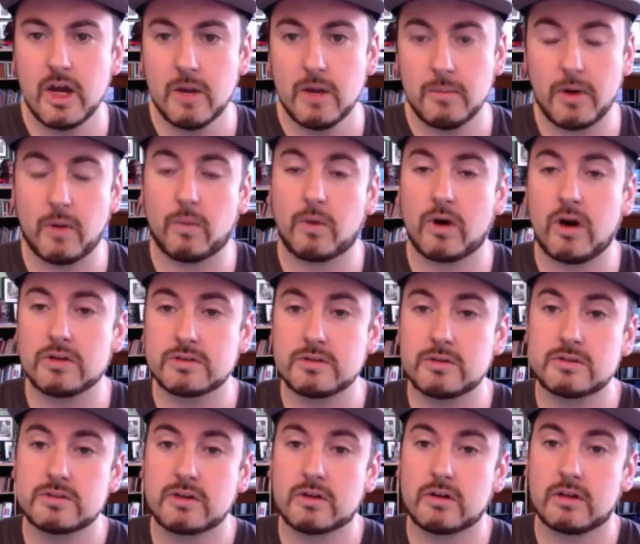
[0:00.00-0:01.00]
But we're
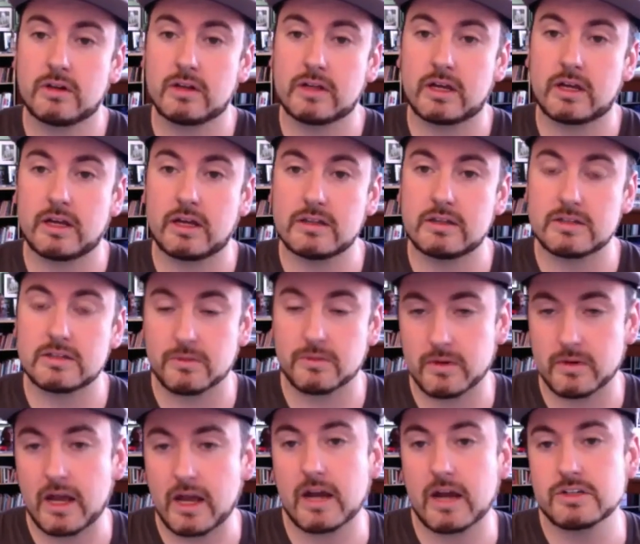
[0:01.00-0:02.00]
also certainly against the
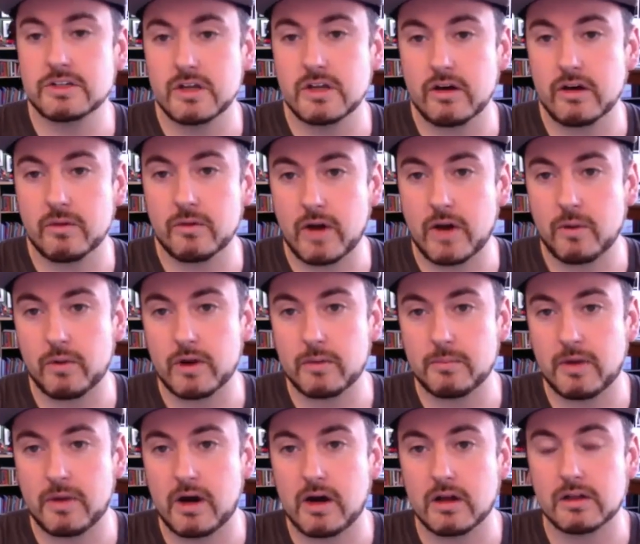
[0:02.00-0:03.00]
reactionary
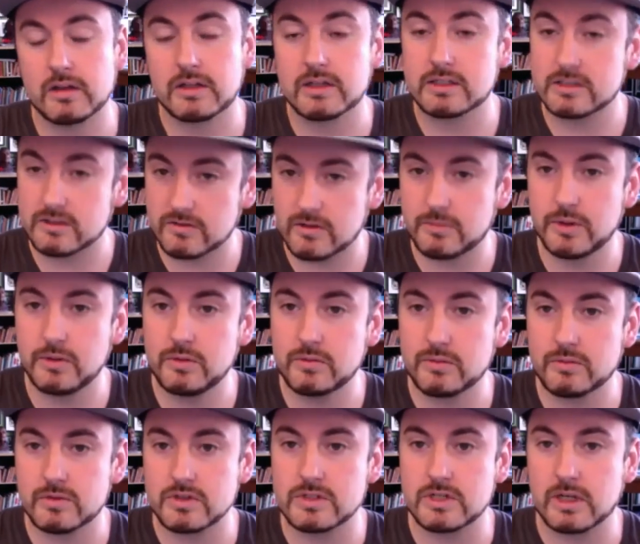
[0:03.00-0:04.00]
right-wing politics of the
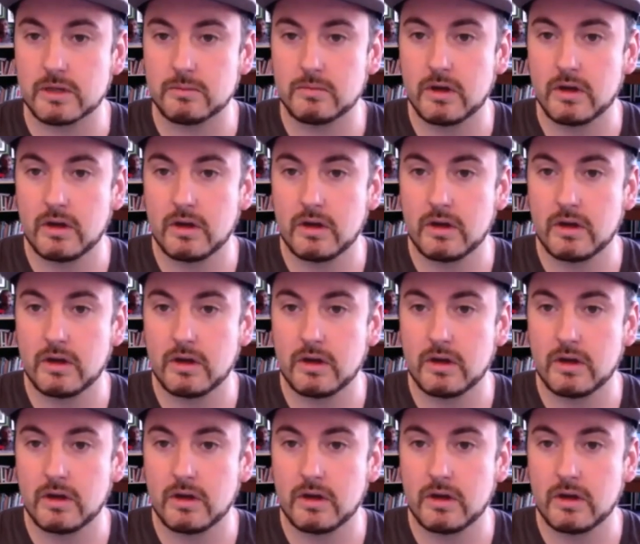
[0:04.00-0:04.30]
Putin regime.